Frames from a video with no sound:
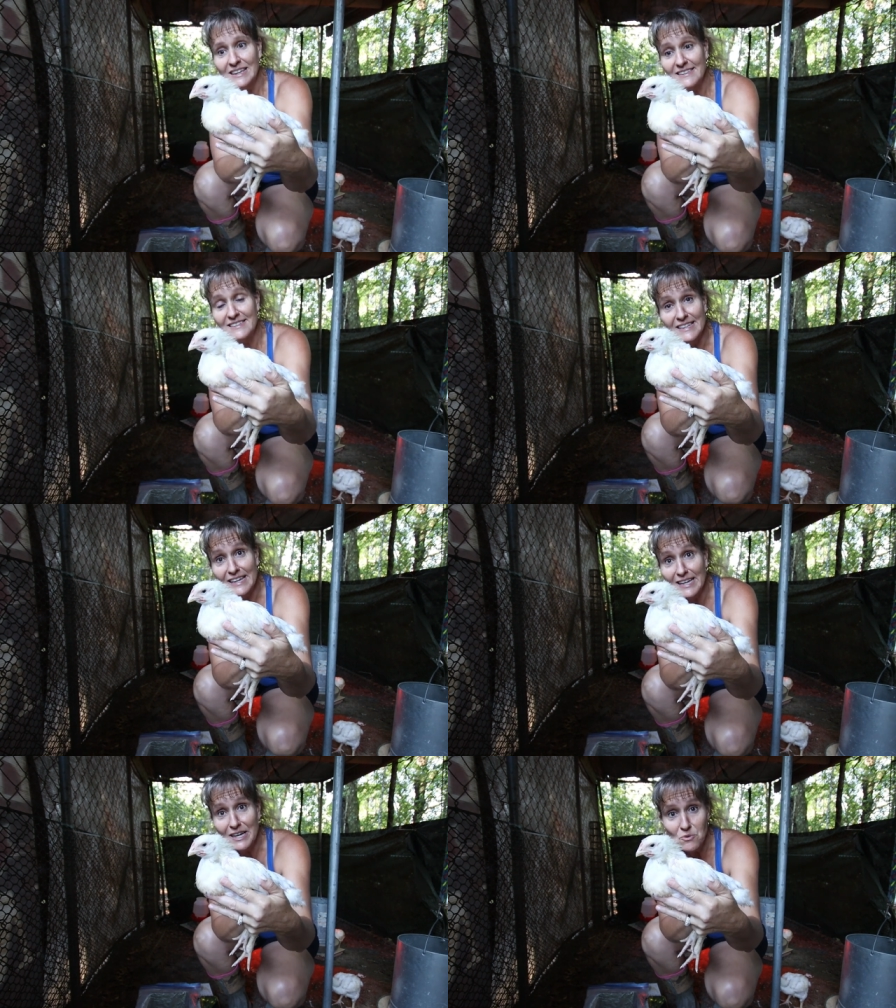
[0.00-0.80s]
Let's
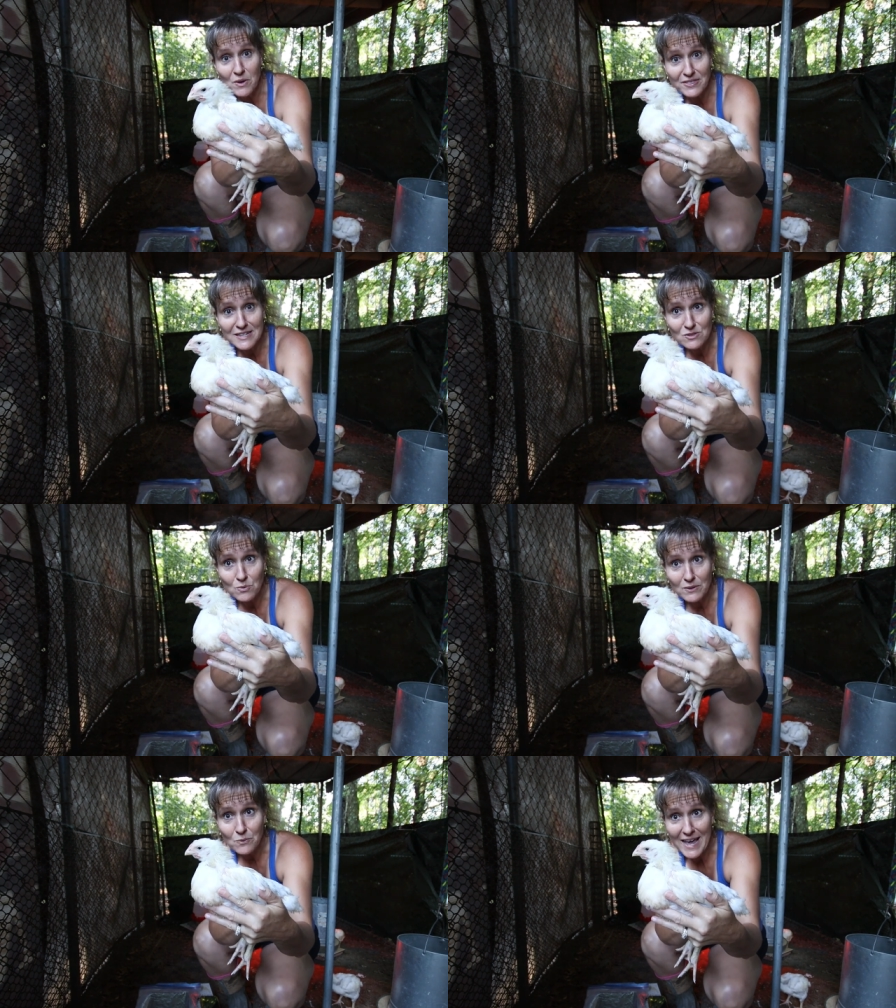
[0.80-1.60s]
see what
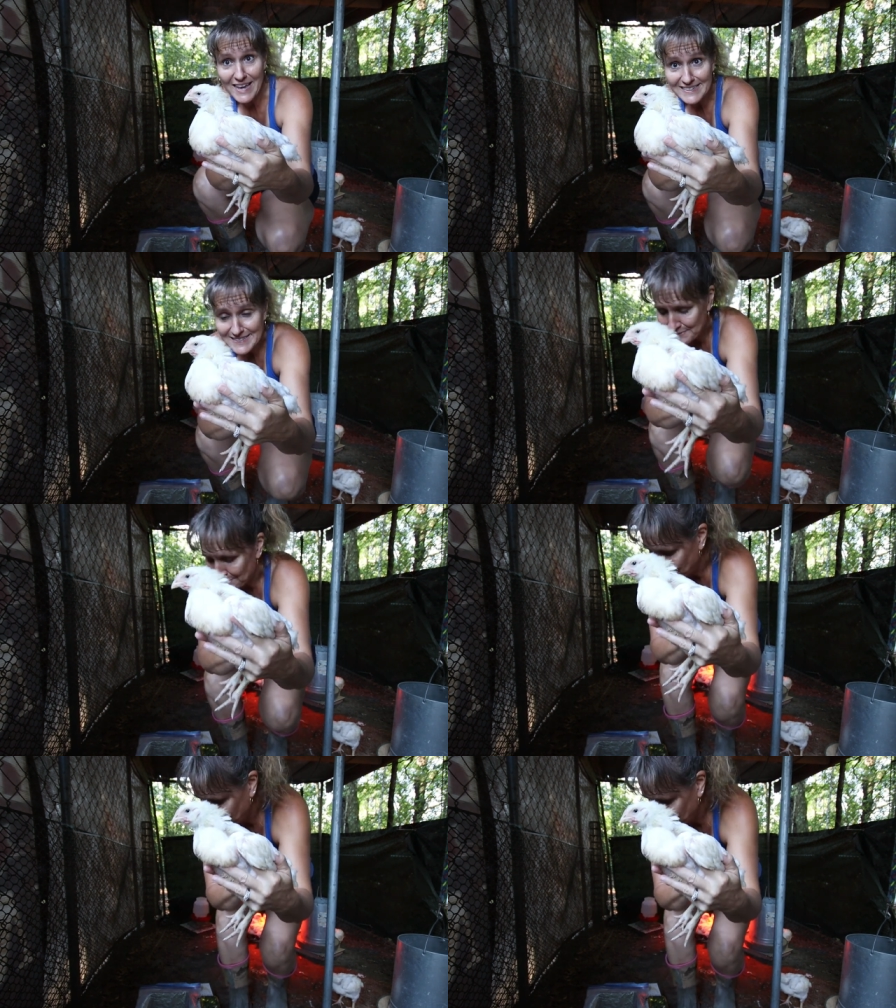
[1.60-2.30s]
this one weighs.